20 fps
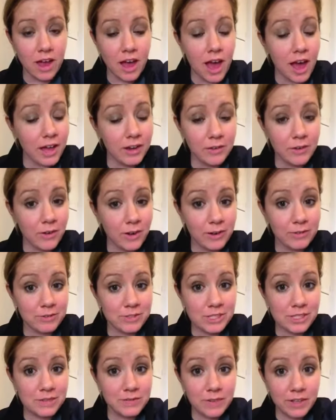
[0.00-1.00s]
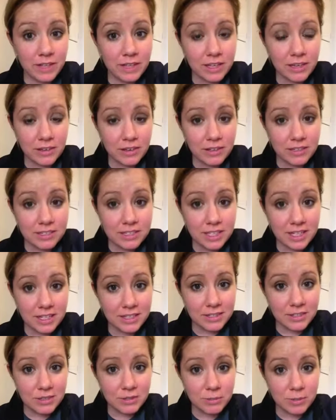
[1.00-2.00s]
I don't know. I was just feeling good today,
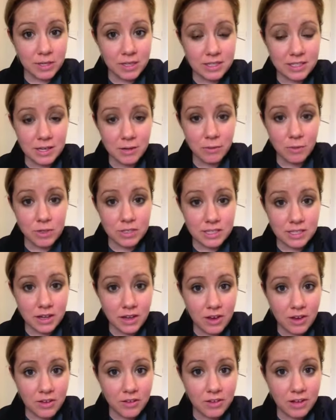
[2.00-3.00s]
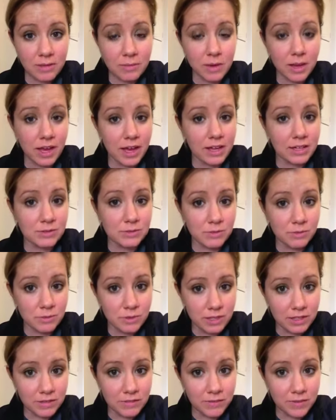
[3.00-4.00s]
too, because I wasn't hungry. My eggs were
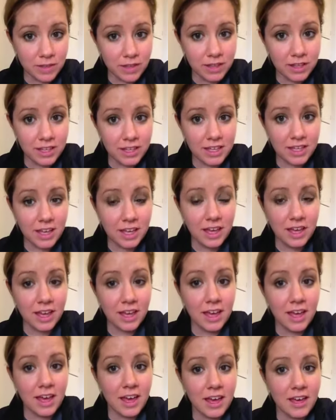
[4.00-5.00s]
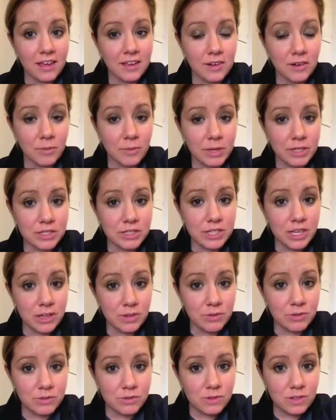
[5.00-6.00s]
really filling. You know, my
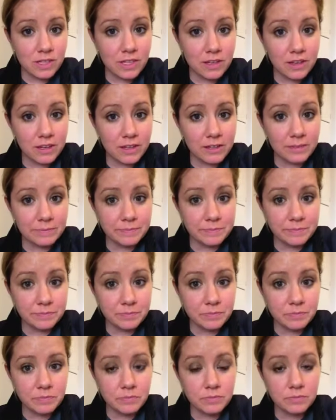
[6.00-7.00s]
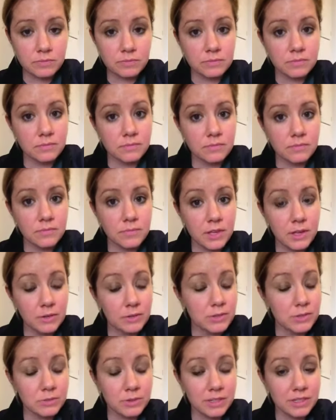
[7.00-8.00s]
shake was really good. It
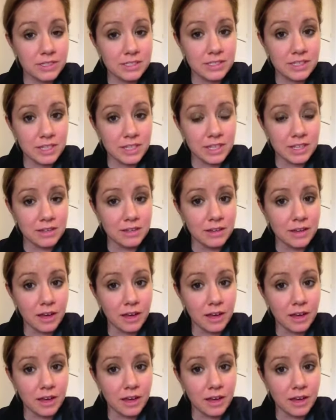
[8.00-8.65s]
was the weirdest thing.